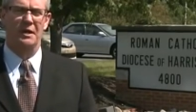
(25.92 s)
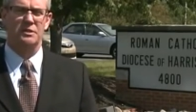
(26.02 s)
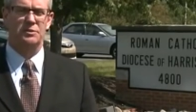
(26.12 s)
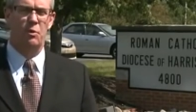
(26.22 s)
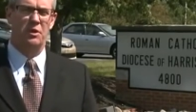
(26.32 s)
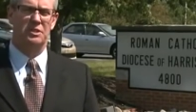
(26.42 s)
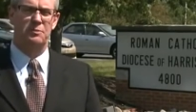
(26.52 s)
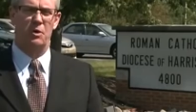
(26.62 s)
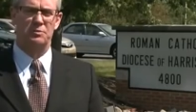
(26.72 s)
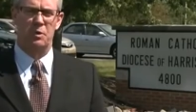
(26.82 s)
this morning, a
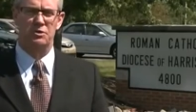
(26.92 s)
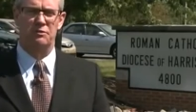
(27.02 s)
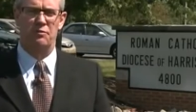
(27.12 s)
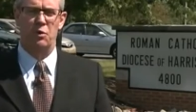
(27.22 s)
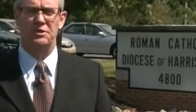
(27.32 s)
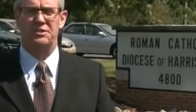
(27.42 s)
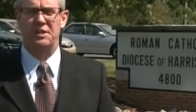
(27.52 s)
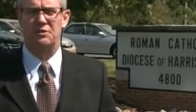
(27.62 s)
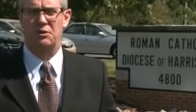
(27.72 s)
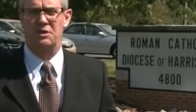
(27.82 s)
spokesperson for the
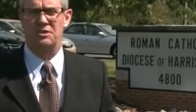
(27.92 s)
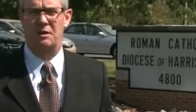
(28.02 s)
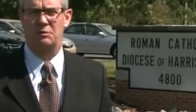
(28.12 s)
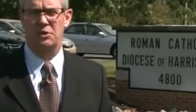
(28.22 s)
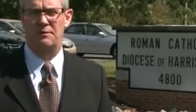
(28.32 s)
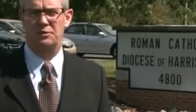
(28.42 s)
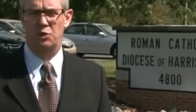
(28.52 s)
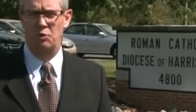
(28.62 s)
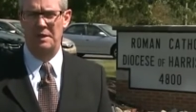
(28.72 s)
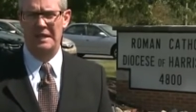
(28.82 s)
state attorney general's office
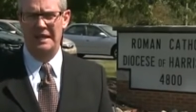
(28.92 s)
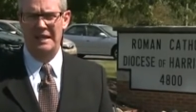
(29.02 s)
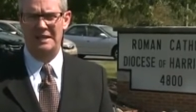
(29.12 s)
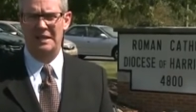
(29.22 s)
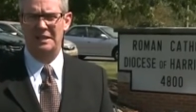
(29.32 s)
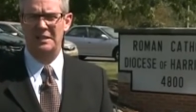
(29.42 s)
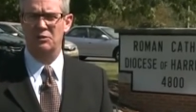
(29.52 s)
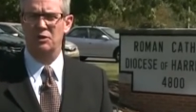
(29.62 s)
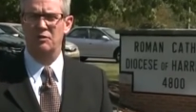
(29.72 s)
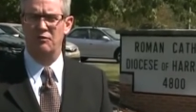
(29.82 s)
told me that it can
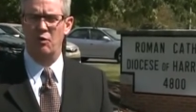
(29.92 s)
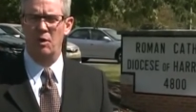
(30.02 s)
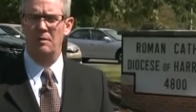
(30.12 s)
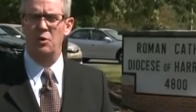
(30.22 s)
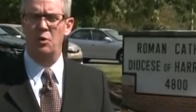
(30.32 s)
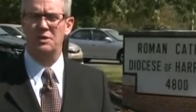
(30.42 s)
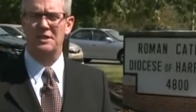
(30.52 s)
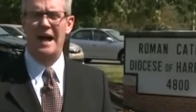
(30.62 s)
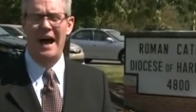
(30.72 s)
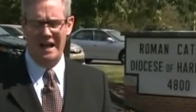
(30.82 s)
neither confirm nor
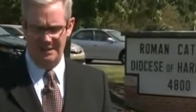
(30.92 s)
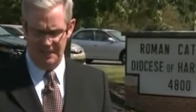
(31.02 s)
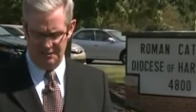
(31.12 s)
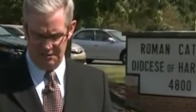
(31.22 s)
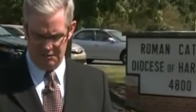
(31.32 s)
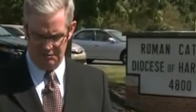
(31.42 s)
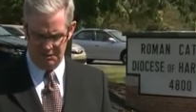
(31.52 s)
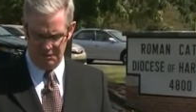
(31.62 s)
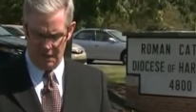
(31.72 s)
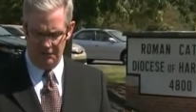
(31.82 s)
deny the existence
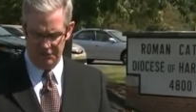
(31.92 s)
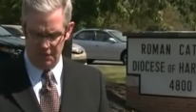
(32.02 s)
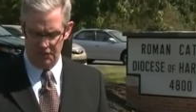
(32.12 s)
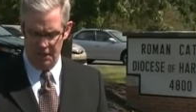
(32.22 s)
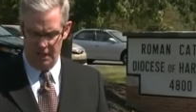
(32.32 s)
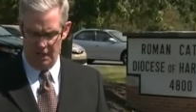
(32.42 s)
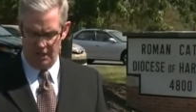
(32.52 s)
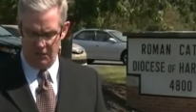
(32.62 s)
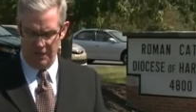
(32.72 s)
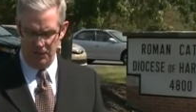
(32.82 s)
of such a
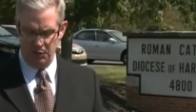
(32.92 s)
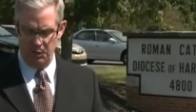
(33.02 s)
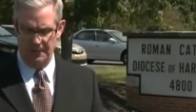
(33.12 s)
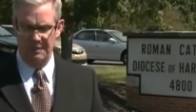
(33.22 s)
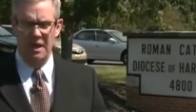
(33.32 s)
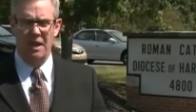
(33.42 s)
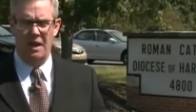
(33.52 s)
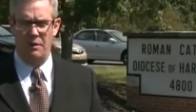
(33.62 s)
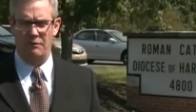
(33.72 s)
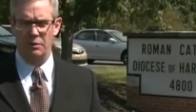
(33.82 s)
grand jury.
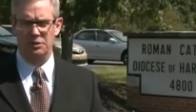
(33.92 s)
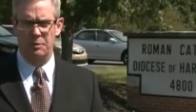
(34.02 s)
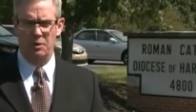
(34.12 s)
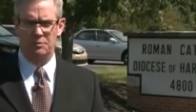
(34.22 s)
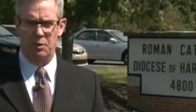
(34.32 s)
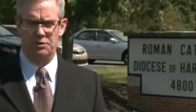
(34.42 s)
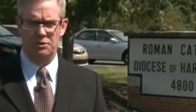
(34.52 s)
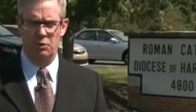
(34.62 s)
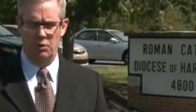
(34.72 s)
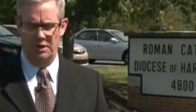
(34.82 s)
However, a spokesperson,
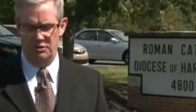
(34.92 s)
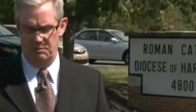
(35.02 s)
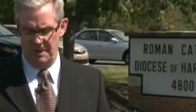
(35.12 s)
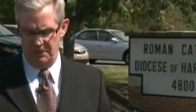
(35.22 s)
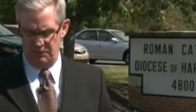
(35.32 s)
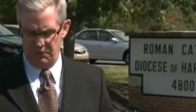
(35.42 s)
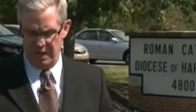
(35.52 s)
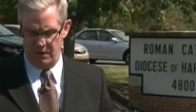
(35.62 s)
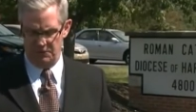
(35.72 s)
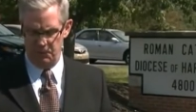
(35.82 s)
Lori, as you mentioned, for the
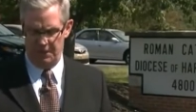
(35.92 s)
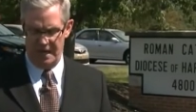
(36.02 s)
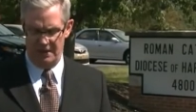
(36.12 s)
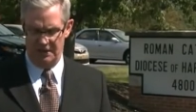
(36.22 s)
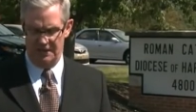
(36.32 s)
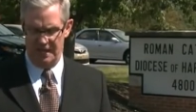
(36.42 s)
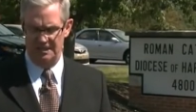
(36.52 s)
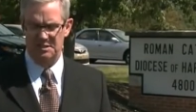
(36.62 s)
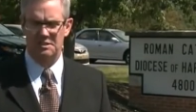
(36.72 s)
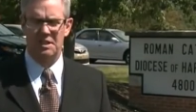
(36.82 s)
Harrisburg Catholic Diocese,
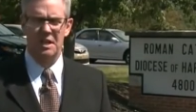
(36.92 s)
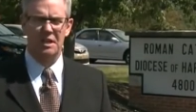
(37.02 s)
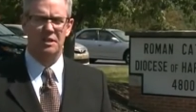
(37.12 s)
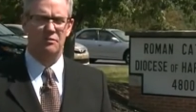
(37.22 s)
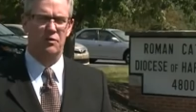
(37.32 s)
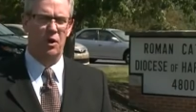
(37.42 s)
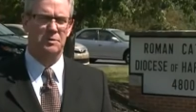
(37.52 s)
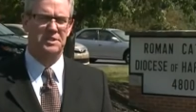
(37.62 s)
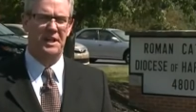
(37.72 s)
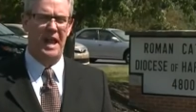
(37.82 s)
Massey's
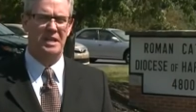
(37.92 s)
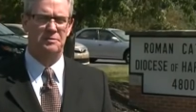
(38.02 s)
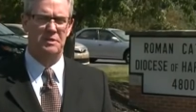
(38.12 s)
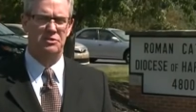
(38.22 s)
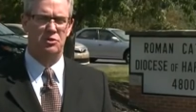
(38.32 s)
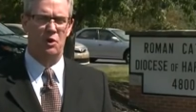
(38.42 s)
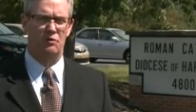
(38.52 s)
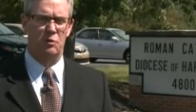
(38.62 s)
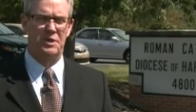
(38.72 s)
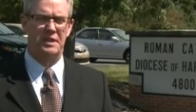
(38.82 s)
confirms that it has been served
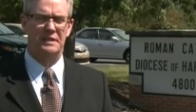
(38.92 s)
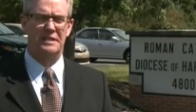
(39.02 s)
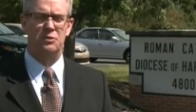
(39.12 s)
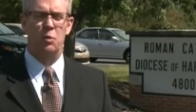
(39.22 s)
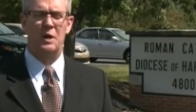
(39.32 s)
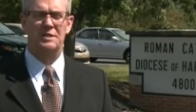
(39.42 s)
with at least one